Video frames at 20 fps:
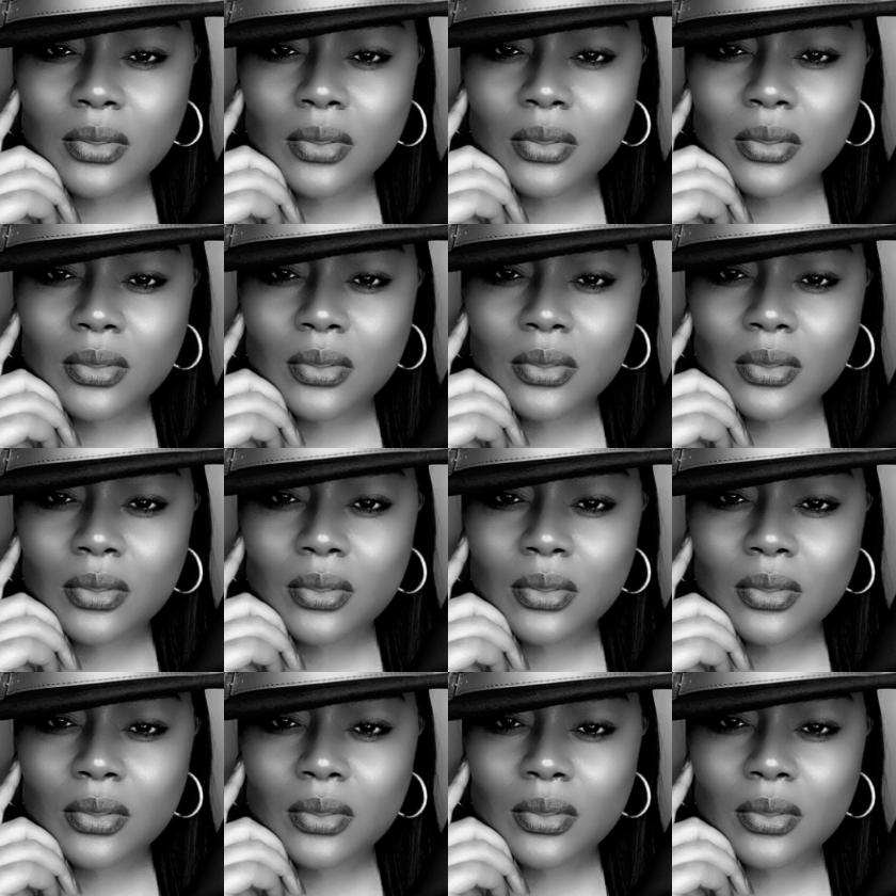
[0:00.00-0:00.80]

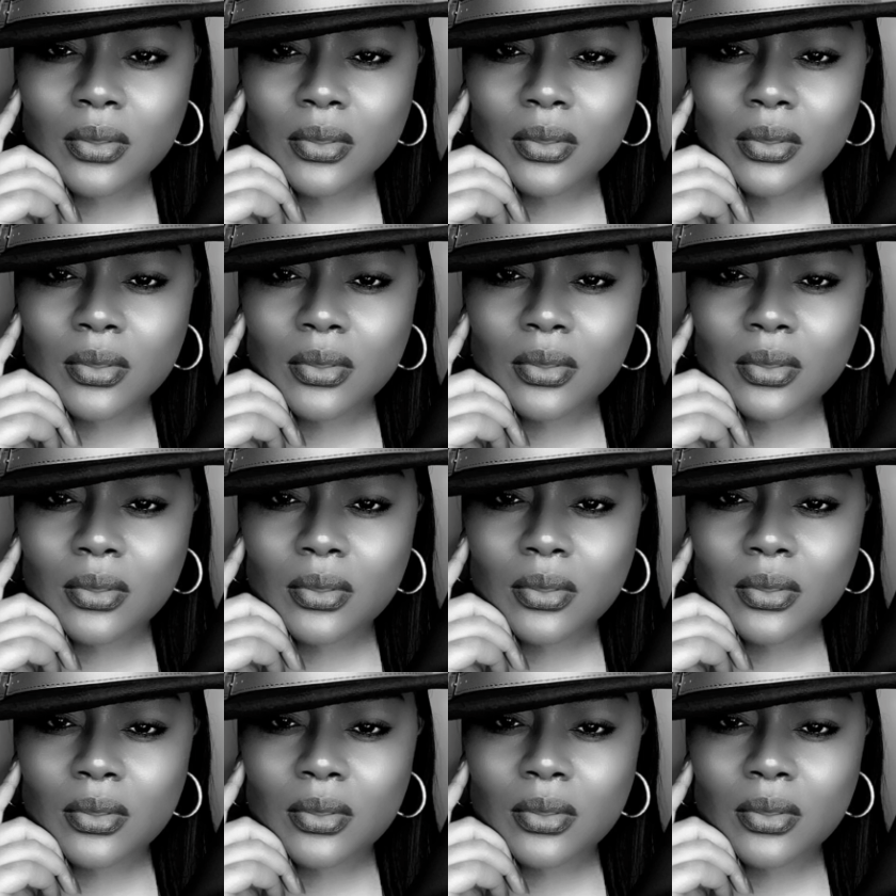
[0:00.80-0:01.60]

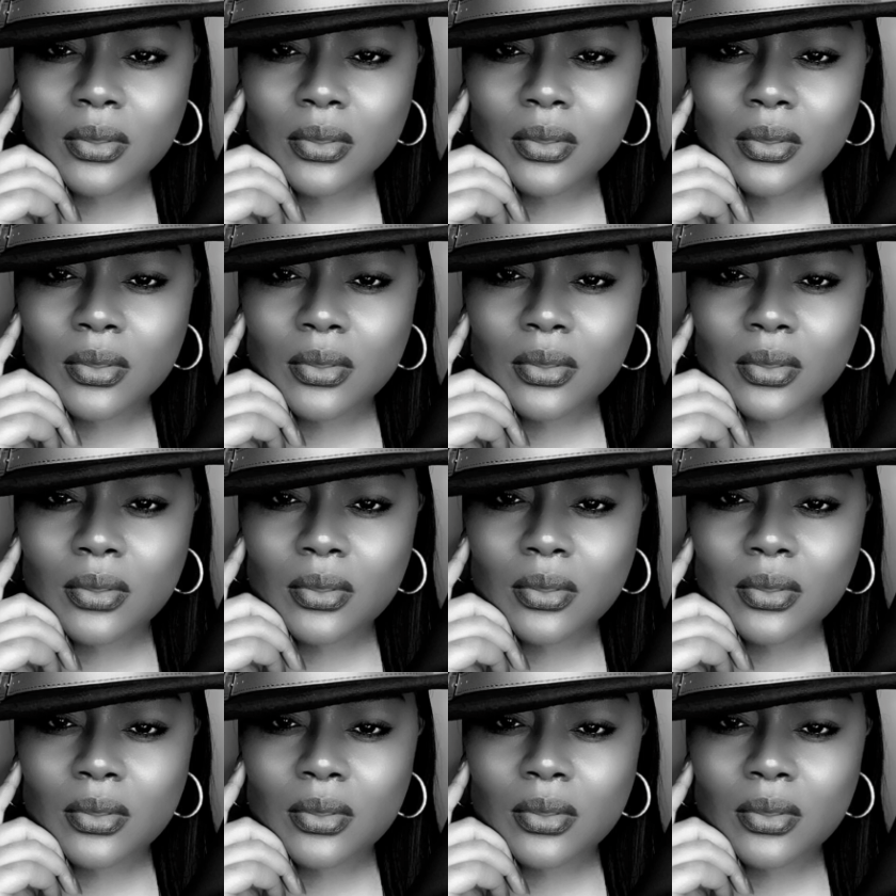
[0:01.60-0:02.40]

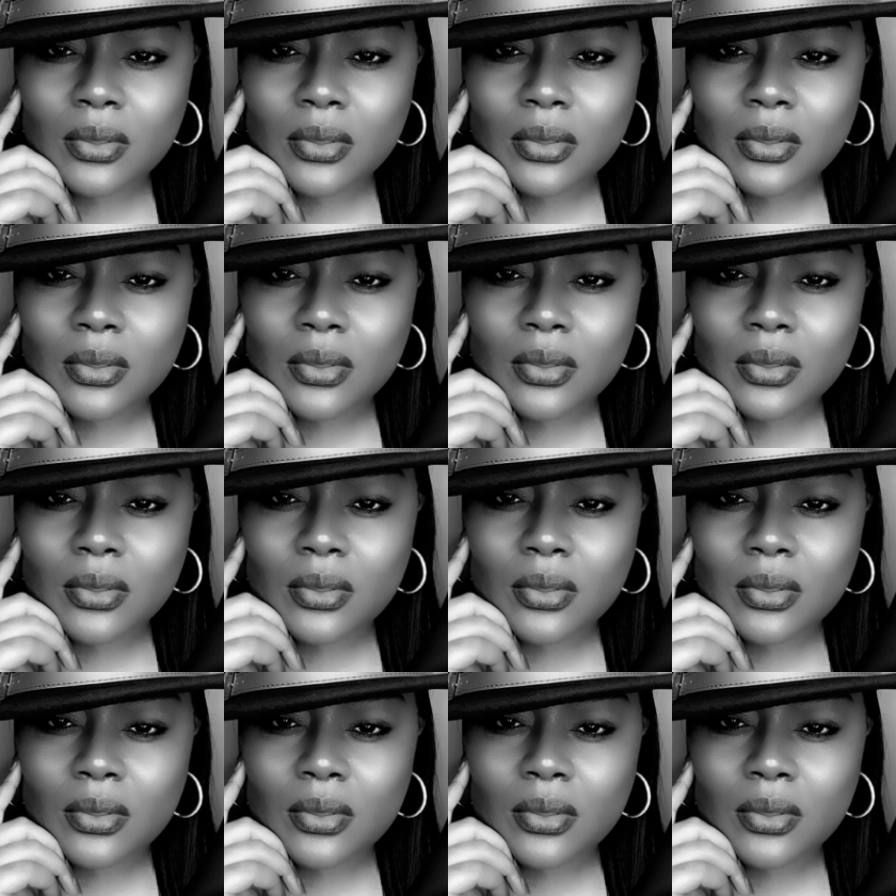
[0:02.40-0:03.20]

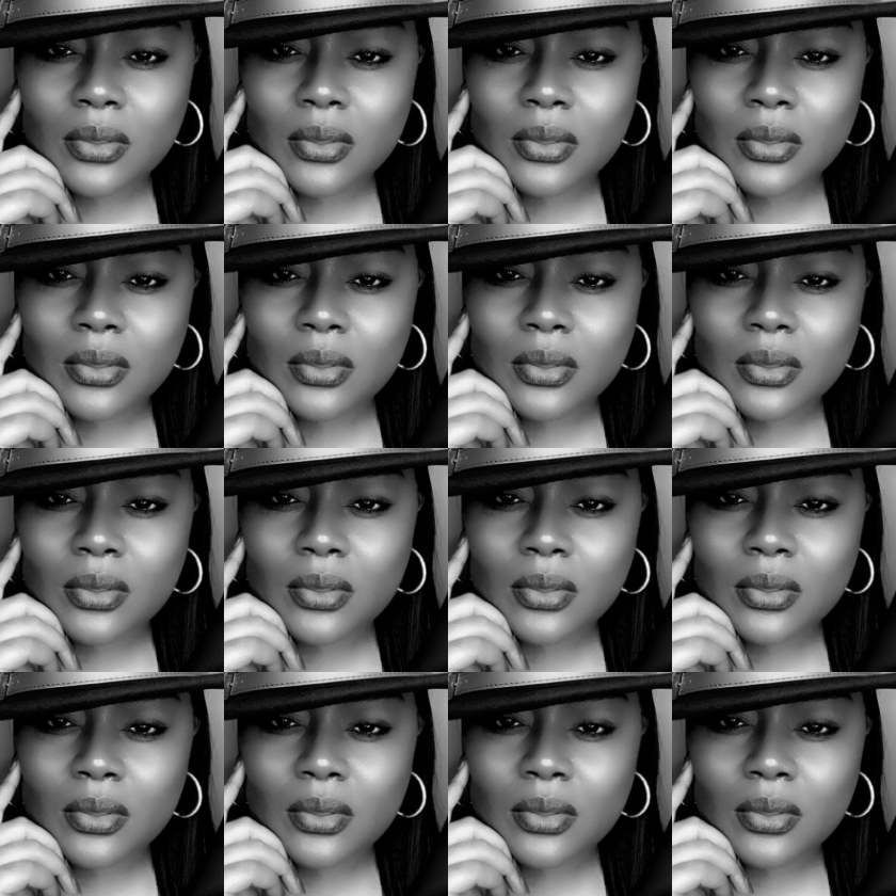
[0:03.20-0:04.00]

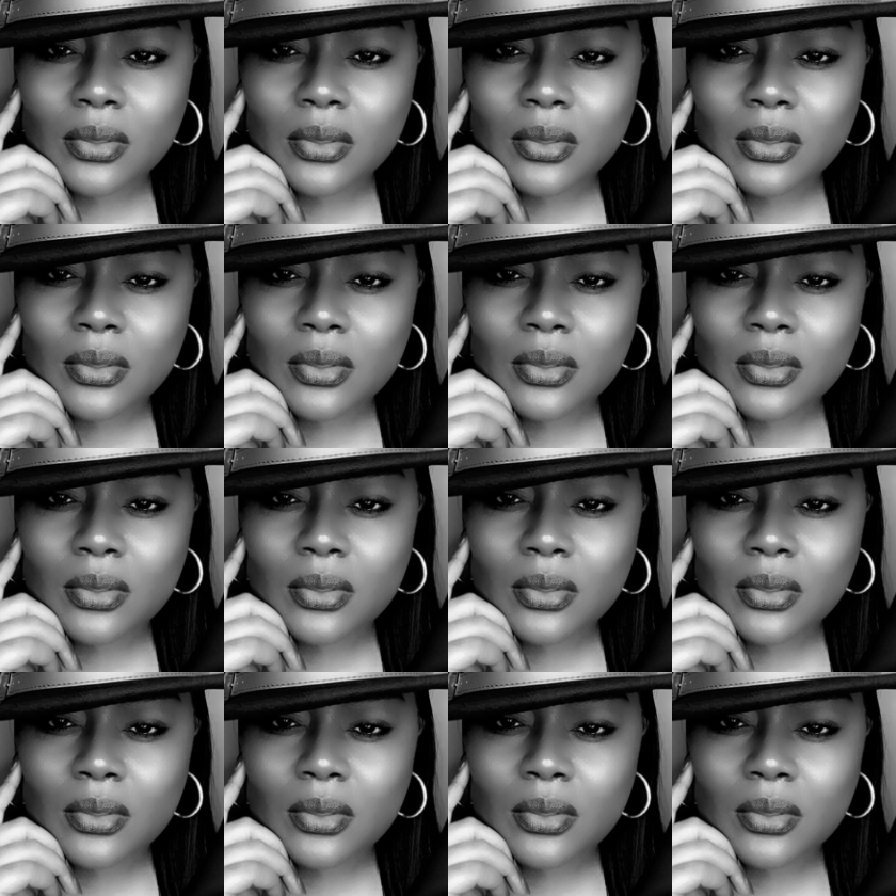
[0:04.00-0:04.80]

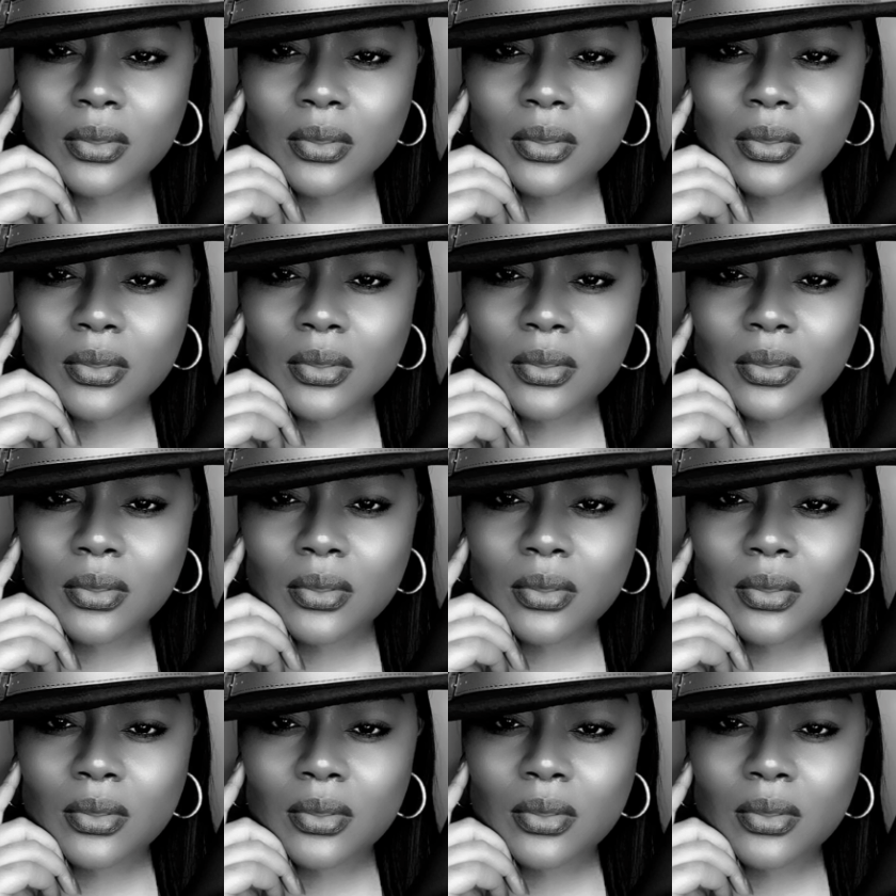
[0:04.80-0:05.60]

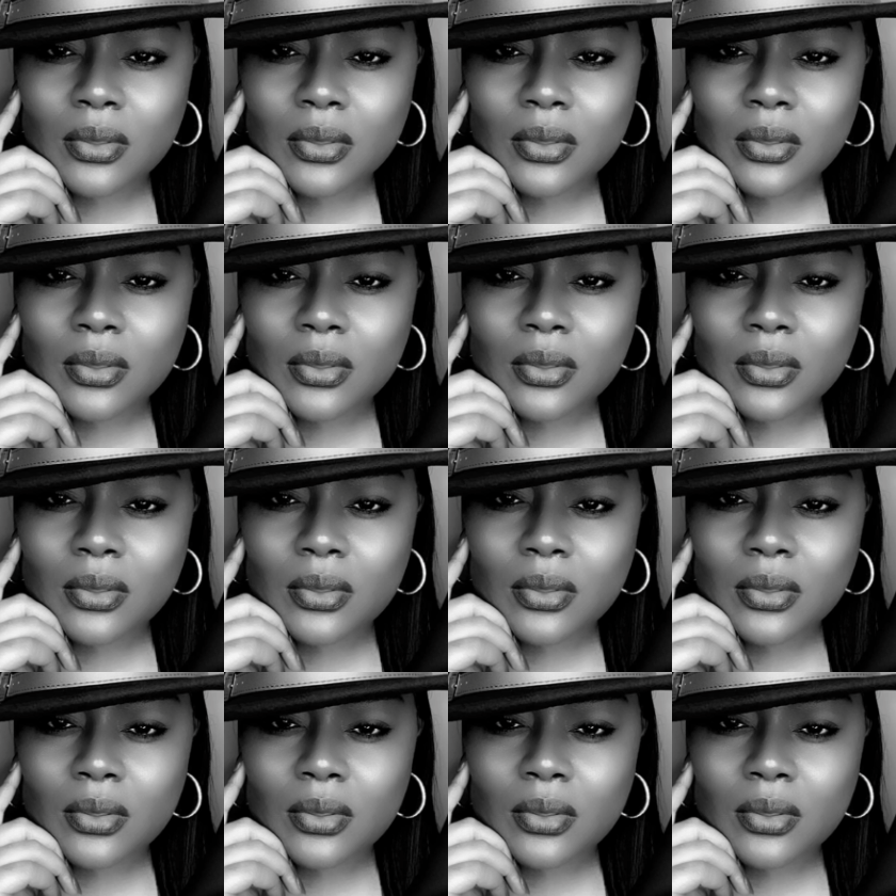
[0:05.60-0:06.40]

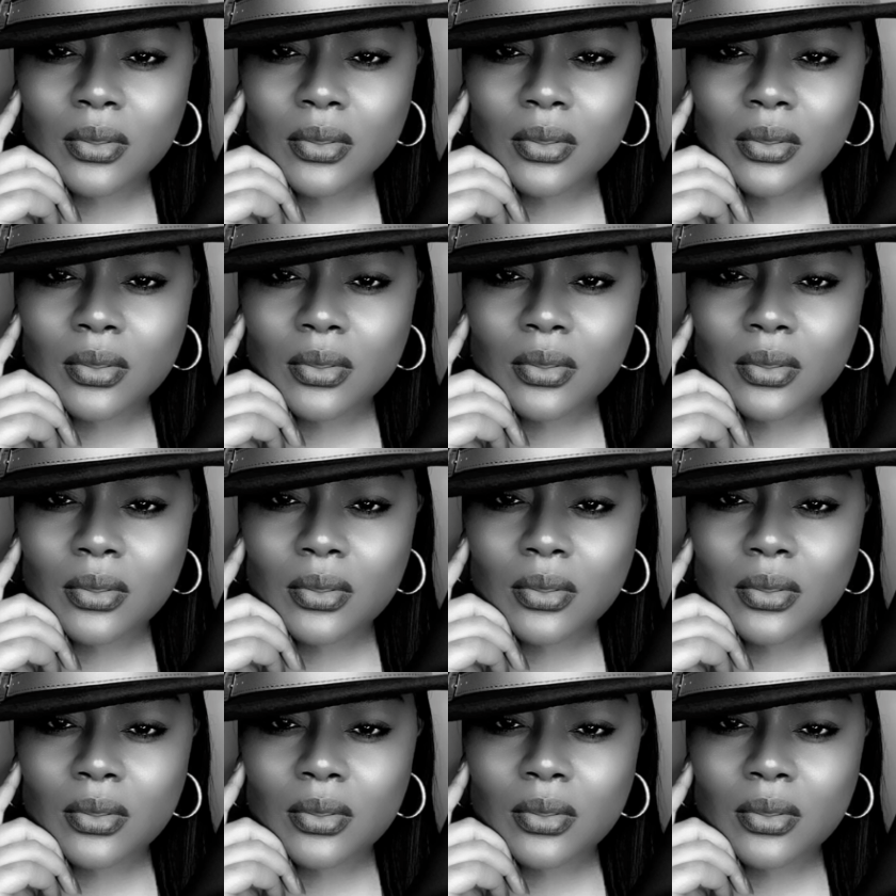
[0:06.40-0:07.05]
(no lip movement)